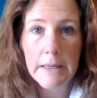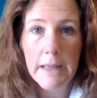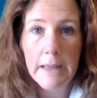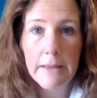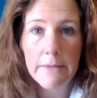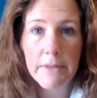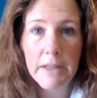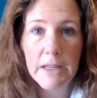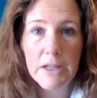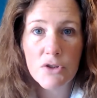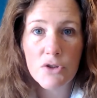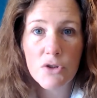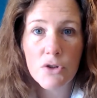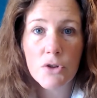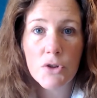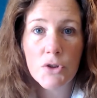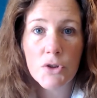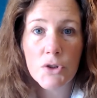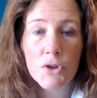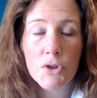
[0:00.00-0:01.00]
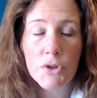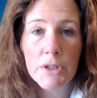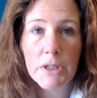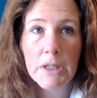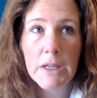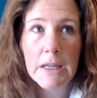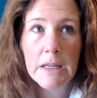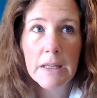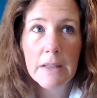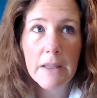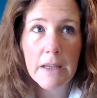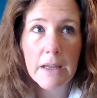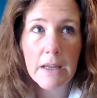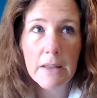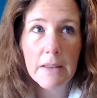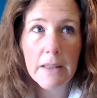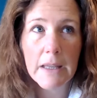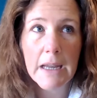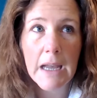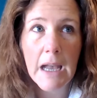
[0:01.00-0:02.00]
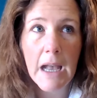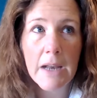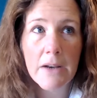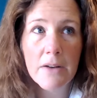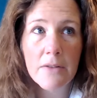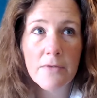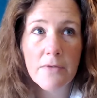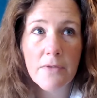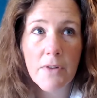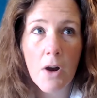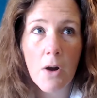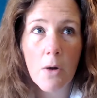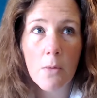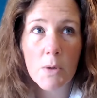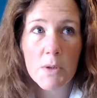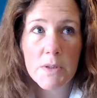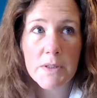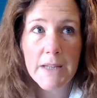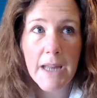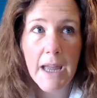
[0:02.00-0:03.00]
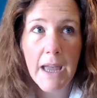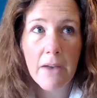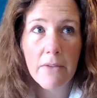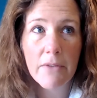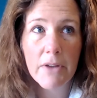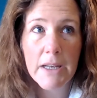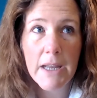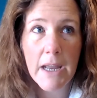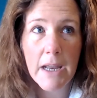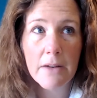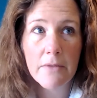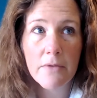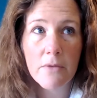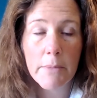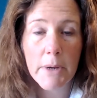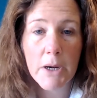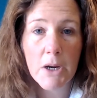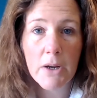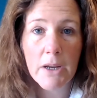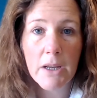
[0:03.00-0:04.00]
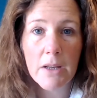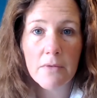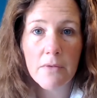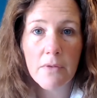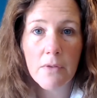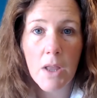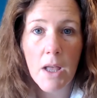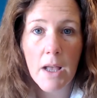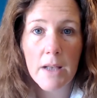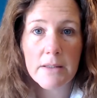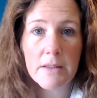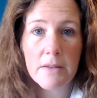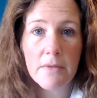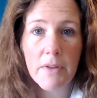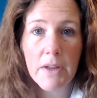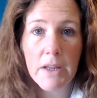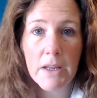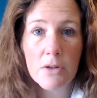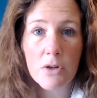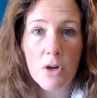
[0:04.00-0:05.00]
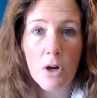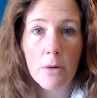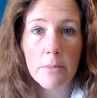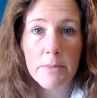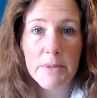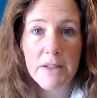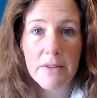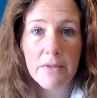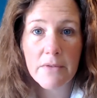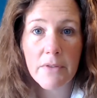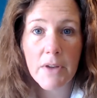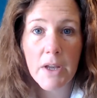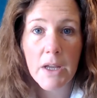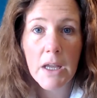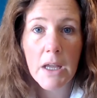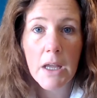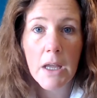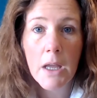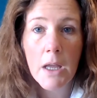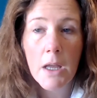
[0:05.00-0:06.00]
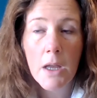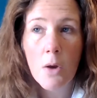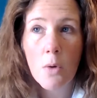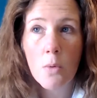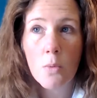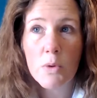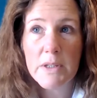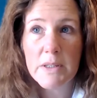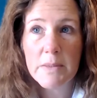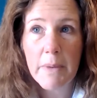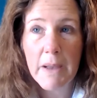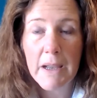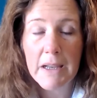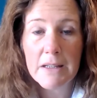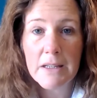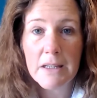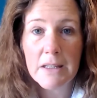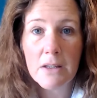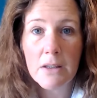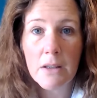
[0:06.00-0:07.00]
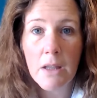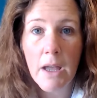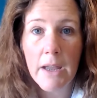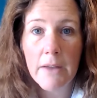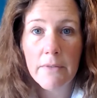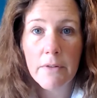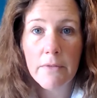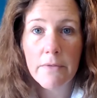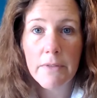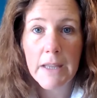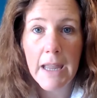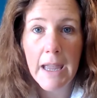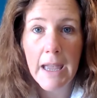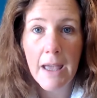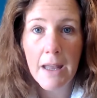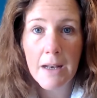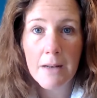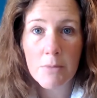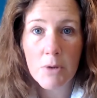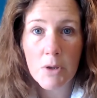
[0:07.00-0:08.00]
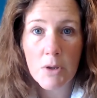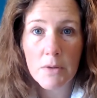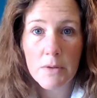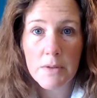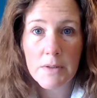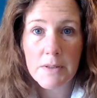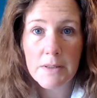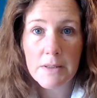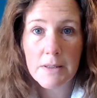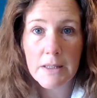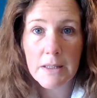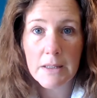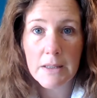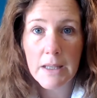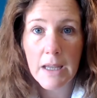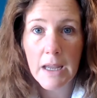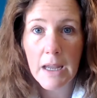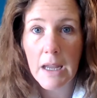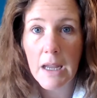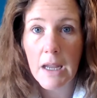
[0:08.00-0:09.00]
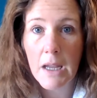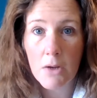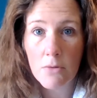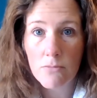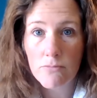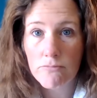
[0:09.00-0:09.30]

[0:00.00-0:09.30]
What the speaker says: And they turn, they kind of almost have a Native American philosophy in terms of respecting the life of the animals that they